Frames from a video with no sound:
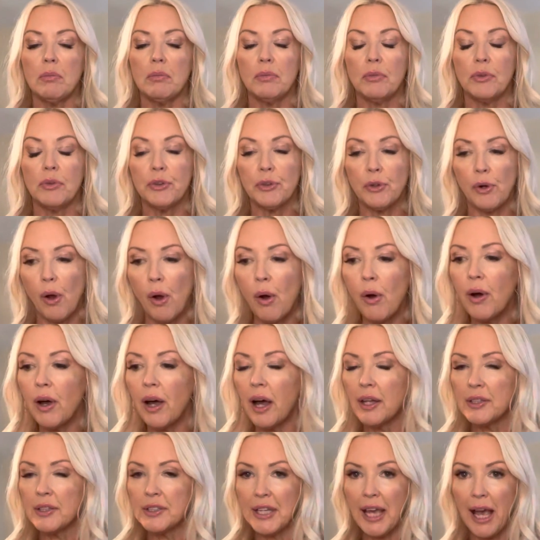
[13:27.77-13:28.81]
Throw
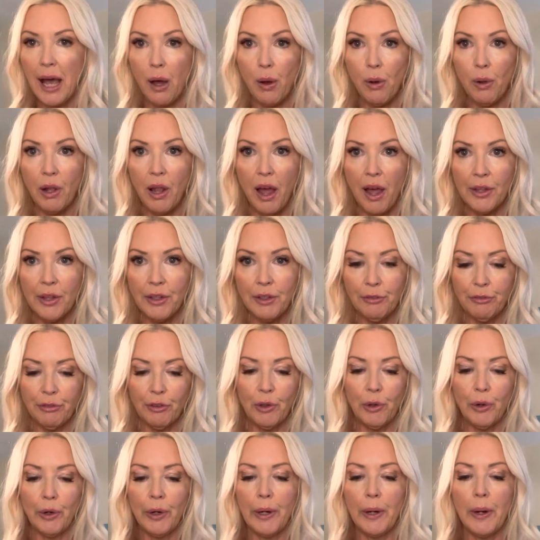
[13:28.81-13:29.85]
a towel on the
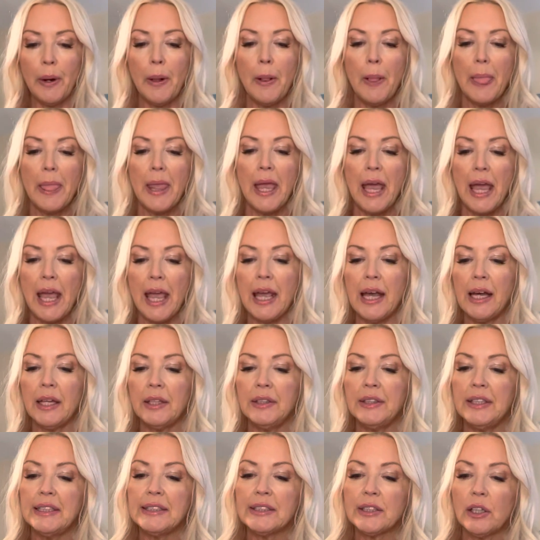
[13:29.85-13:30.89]
floor, and
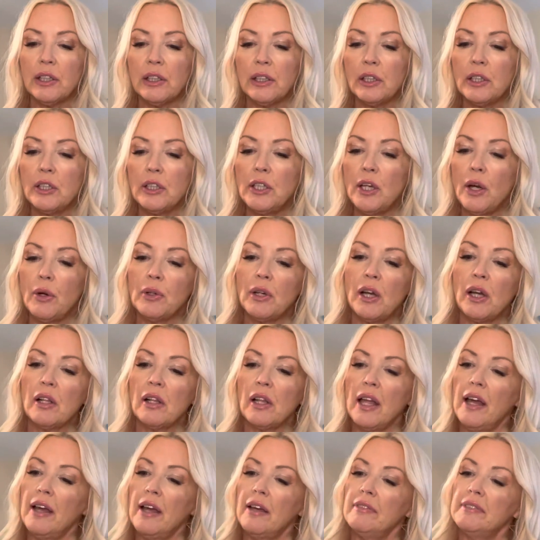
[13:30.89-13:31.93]
these are little yoga
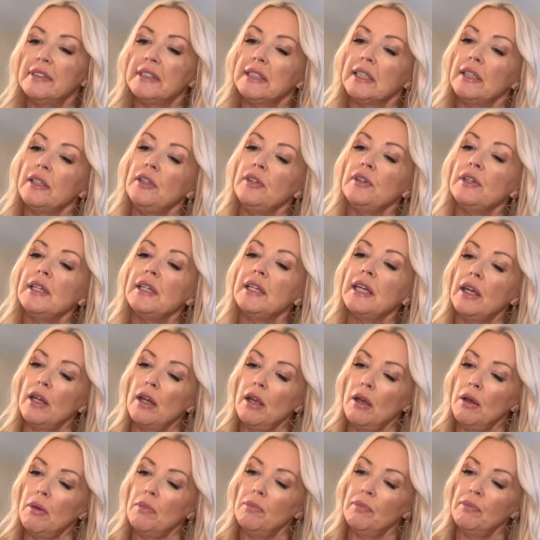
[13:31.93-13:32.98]
gloves. You can get
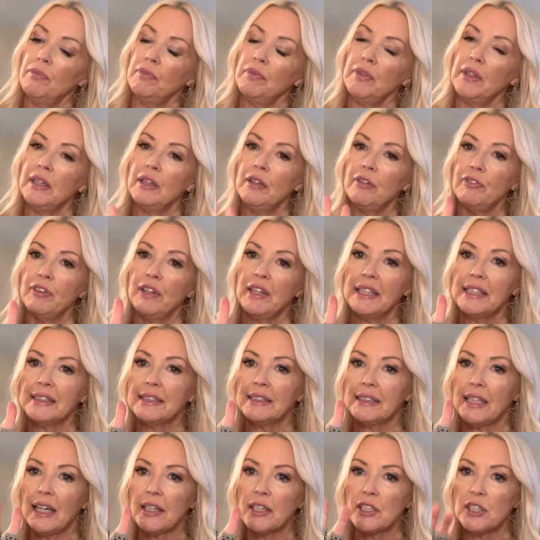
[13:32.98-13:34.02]
them in the fitness
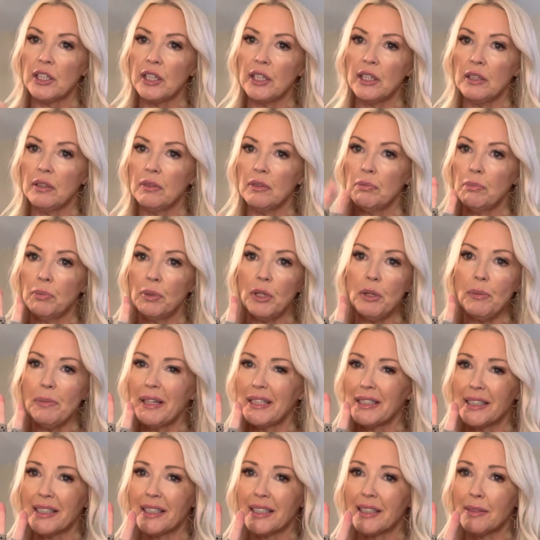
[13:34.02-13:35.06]
section, pretty
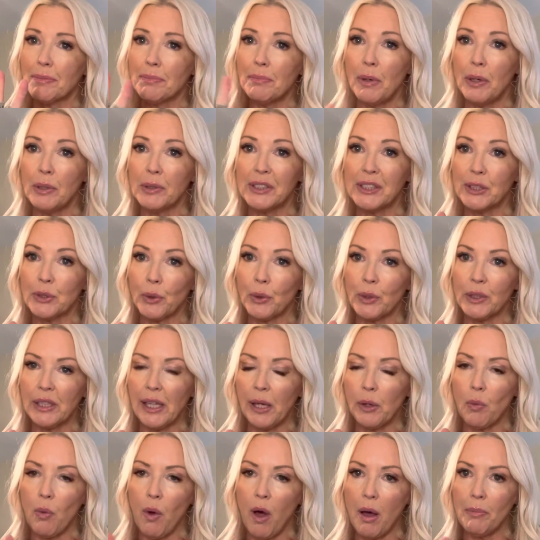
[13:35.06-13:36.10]
much most stores
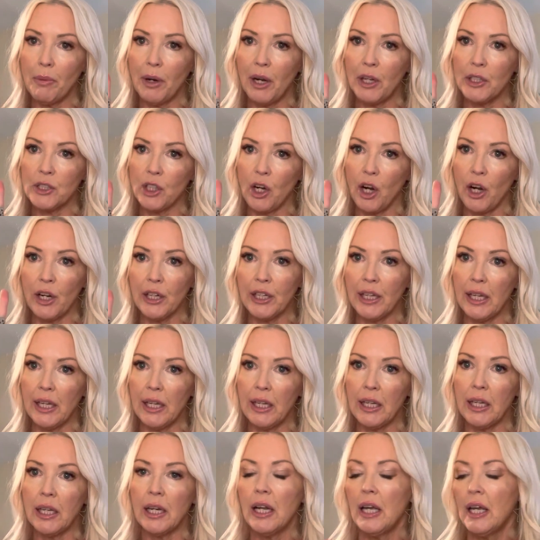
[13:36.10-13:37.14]
like Walmart,
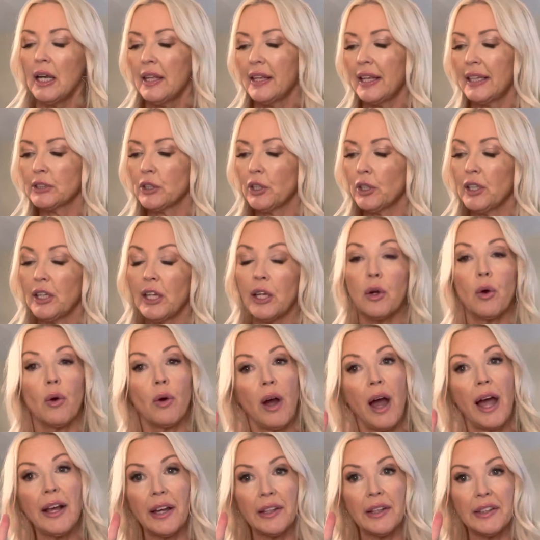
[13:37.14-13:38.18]
Target, that sort of thing.
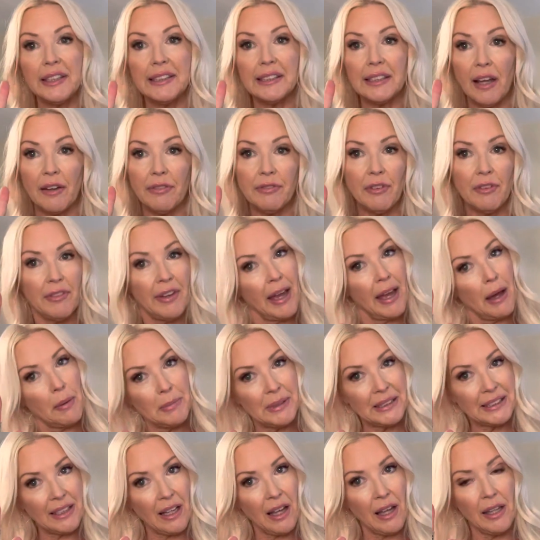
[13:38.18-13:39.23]
I got these off of
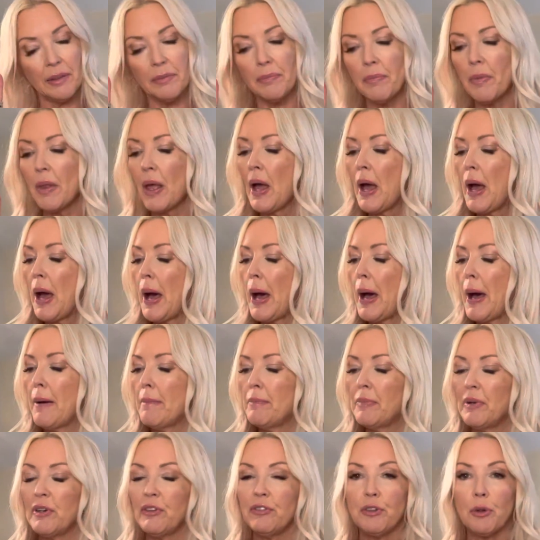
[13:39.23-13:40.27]
Amazon,
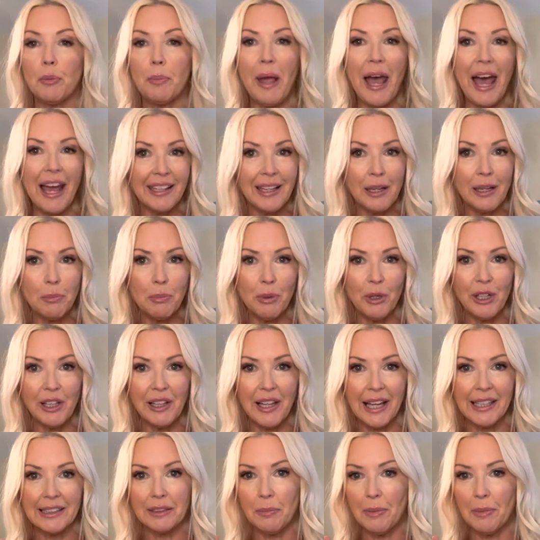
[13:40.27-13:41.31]
but if you're packing pretty
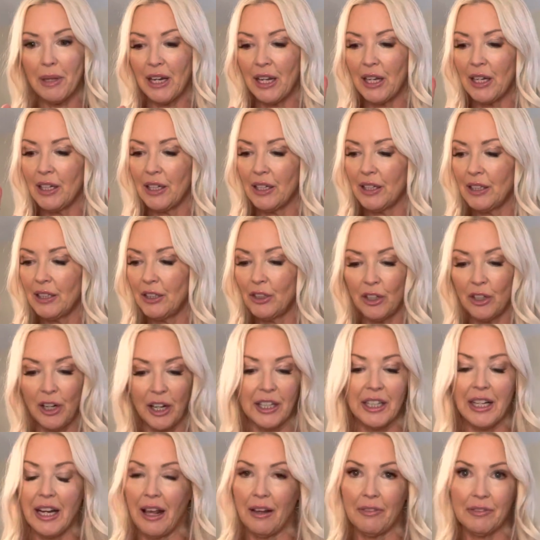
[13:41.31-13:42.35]
last minute, you're
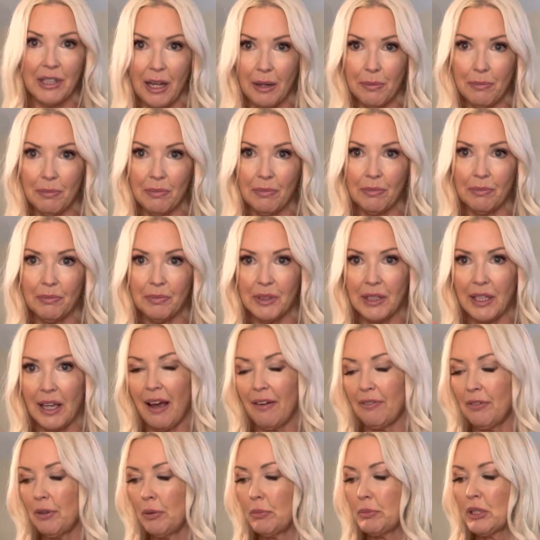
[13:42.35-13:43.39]
not gonna have time to
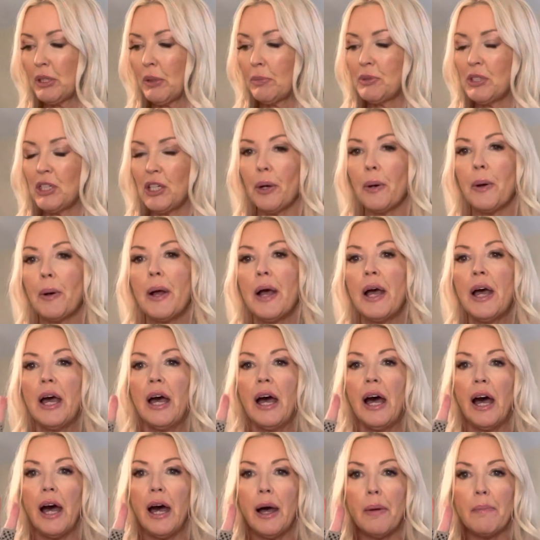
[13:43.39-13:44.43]
have them shipped to you.
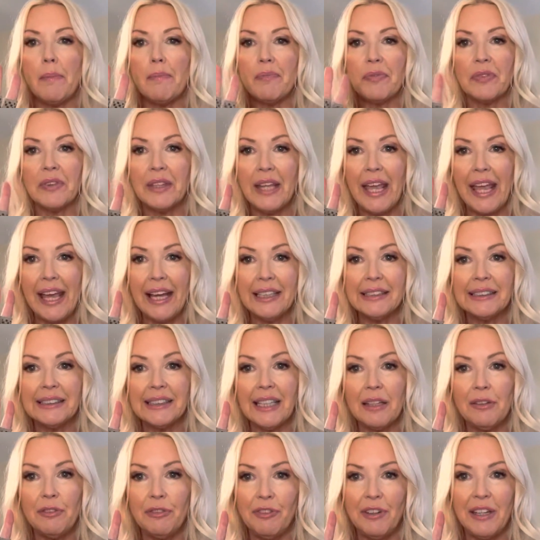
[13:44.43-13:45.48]
Hands
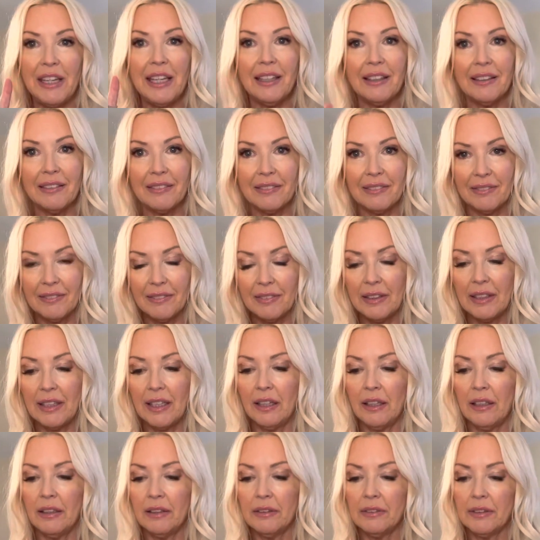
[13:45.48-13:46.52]
and feet,
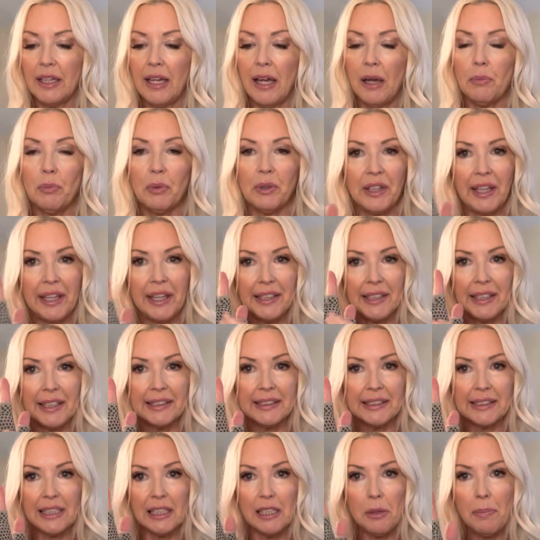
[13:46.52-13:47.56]
they'll come with like these
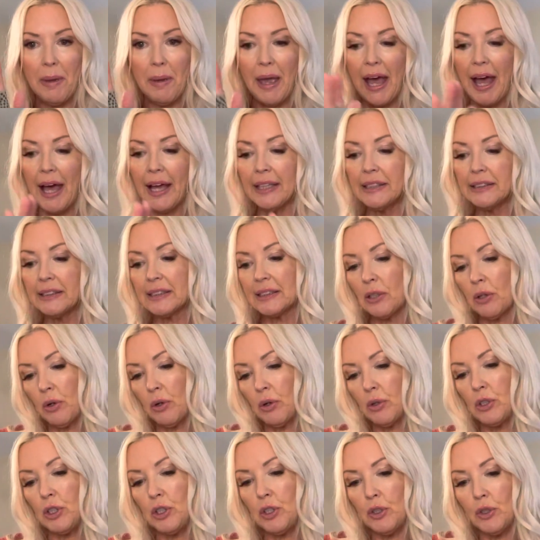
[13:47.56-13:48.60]
sticky pads, so
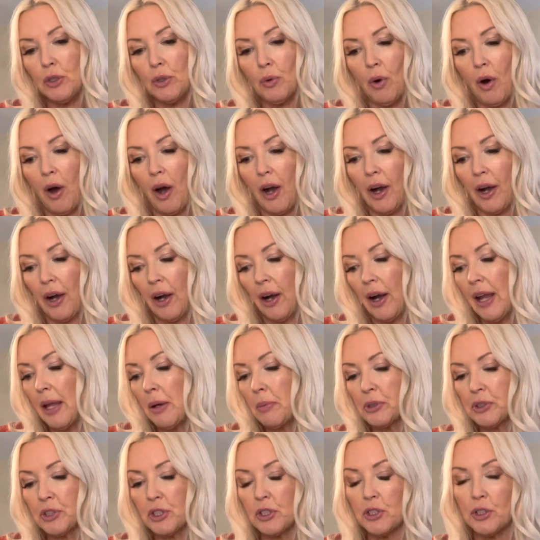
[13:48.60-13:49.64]
you are
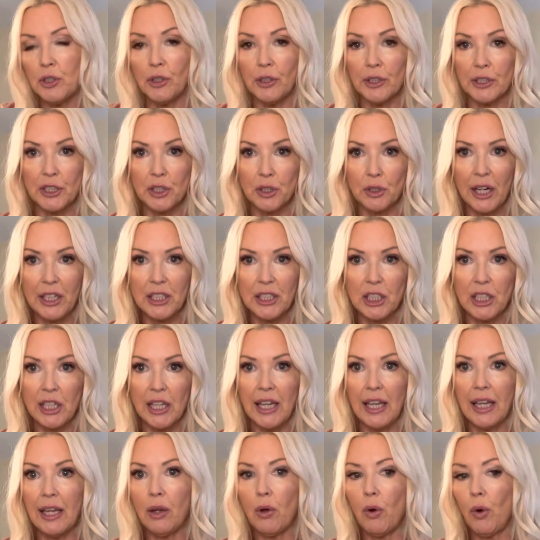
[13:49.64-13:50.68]
able to do your
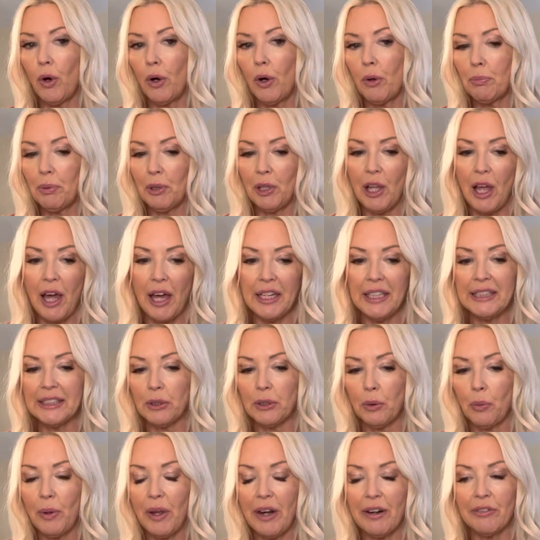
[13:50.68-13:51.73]
stretching or Pilates
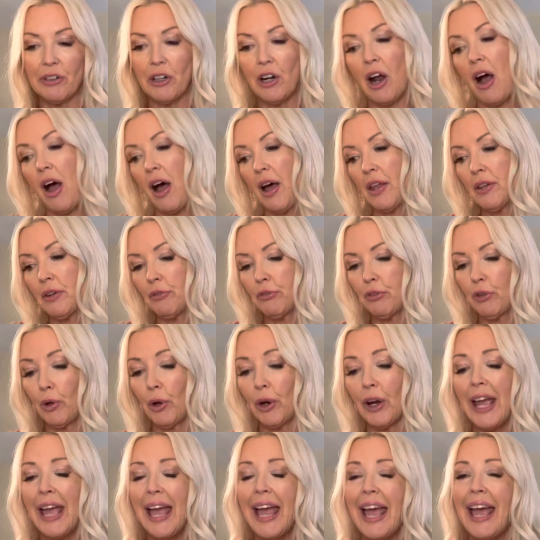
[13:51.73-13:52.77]
or whatever on the floor.
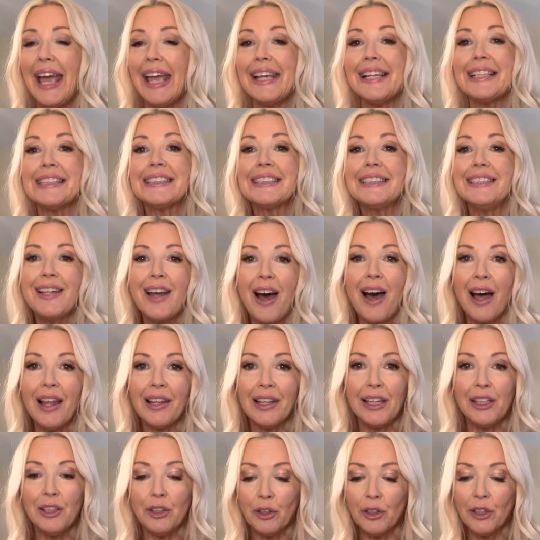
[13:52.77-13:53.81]
It's not
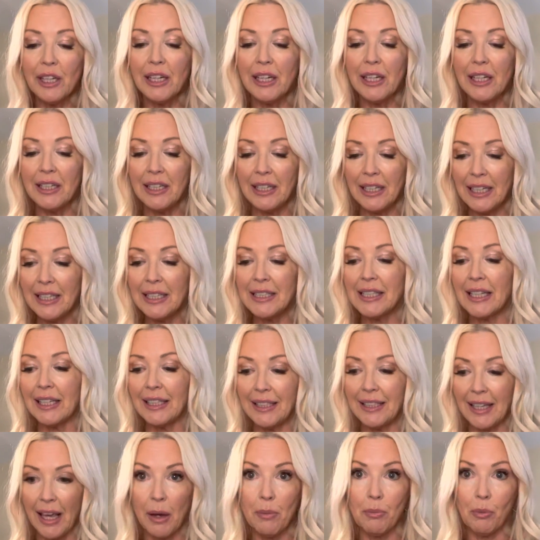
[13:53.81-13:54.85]
like you're gonna need to
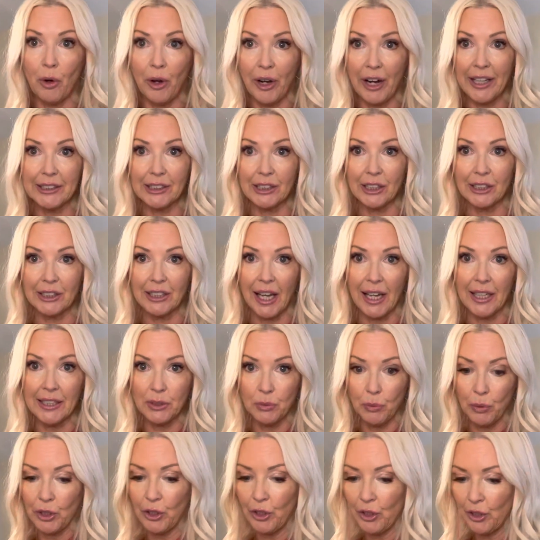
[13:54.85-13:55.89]
get more exercise
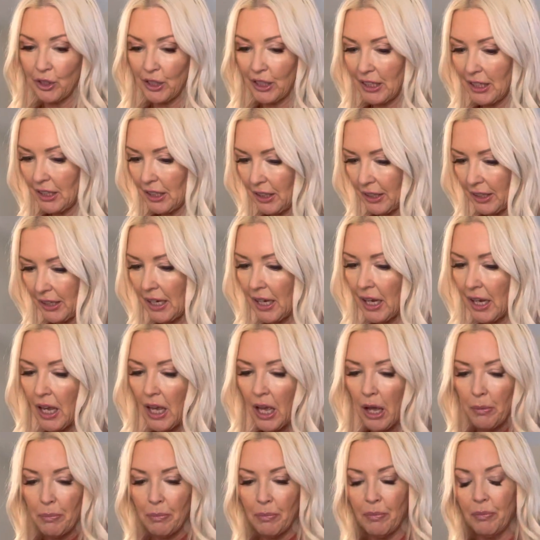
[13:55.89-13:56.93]
when you're in Italy,
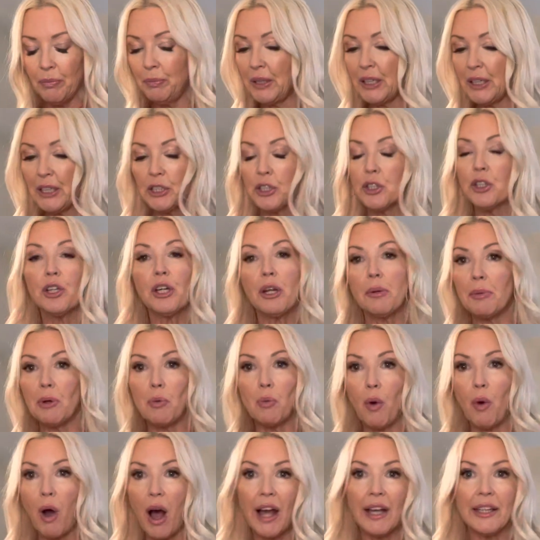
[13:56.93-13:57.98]
because you're gonna be
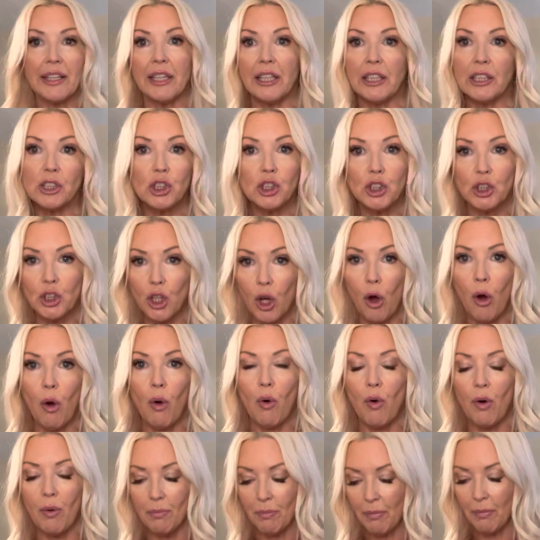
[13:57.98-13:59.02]
walking
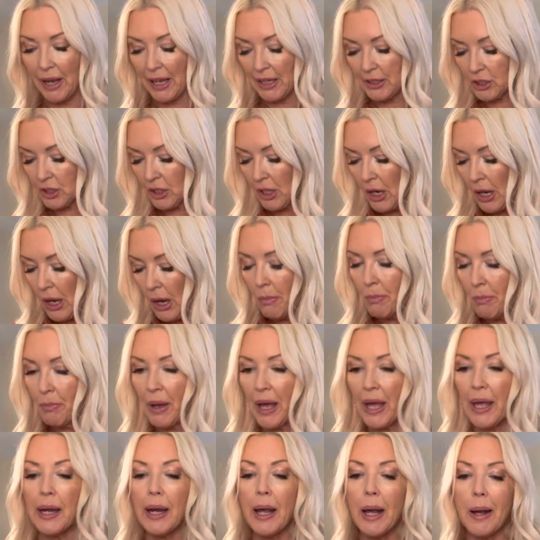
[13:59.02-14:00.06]
so much.
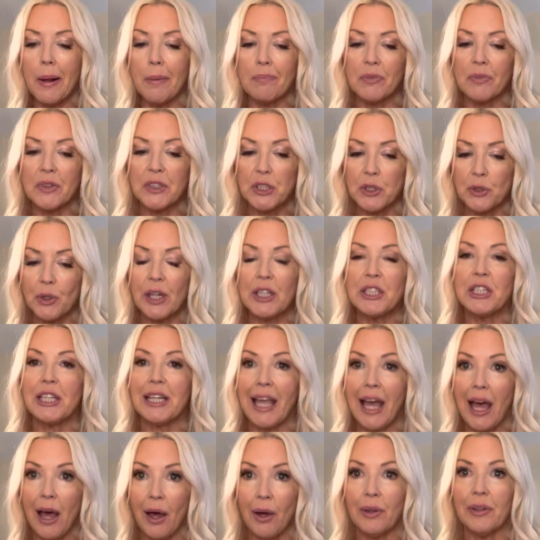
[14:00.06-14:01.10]
But
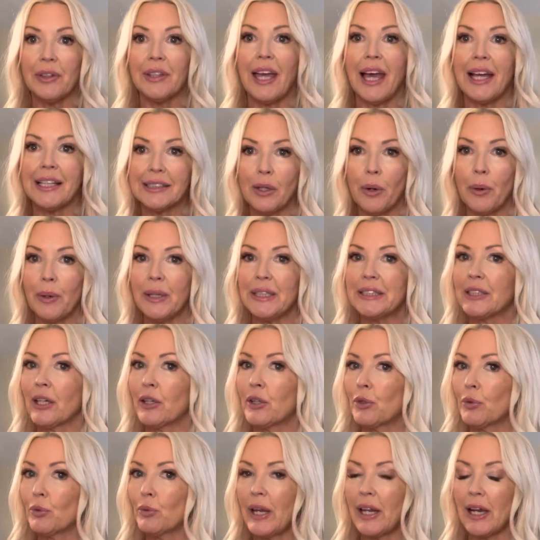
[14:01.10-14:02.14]
stretching out, that's always a
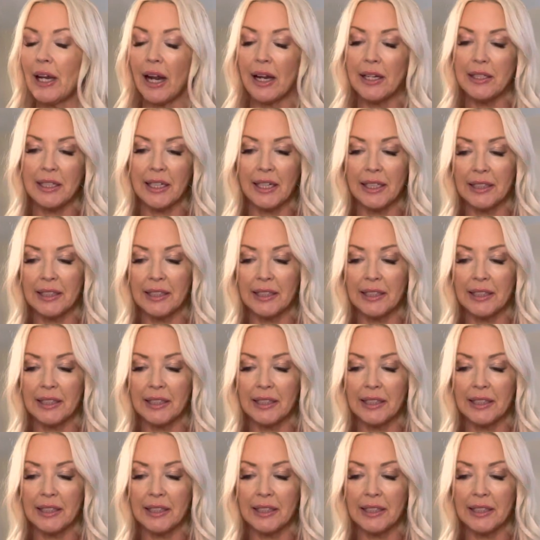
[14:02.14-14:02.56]
great idea,